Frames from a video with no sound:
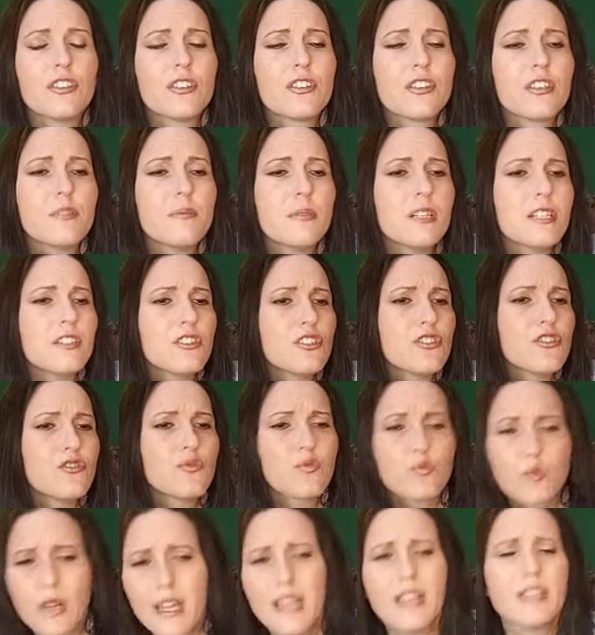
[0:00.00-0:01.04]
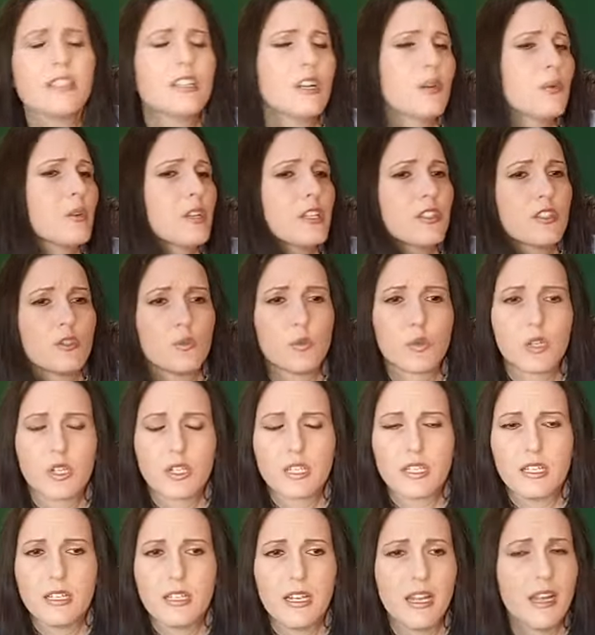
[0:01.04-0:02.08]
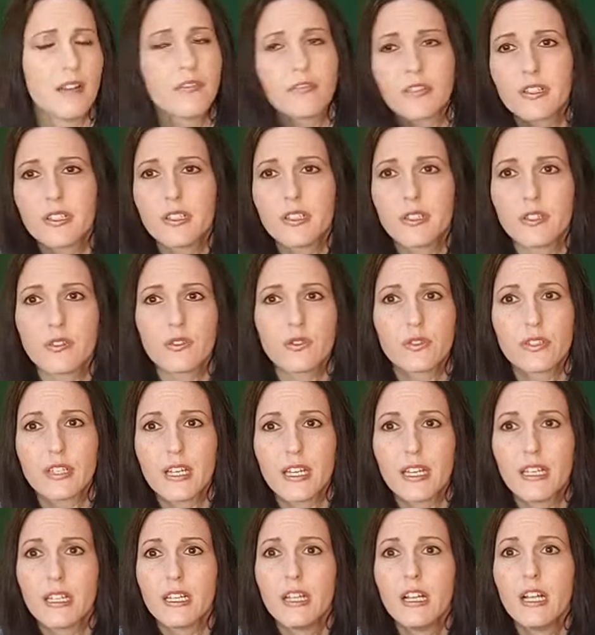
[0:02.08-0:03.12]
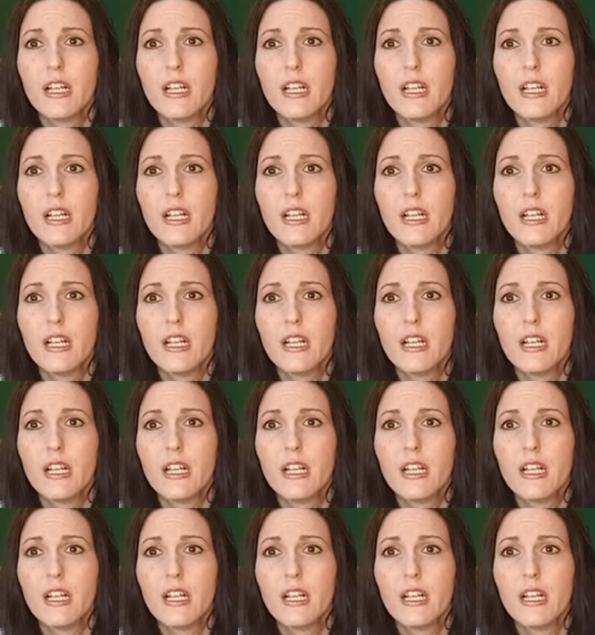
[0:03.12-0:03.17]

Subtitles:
you might just dread going into work every single day.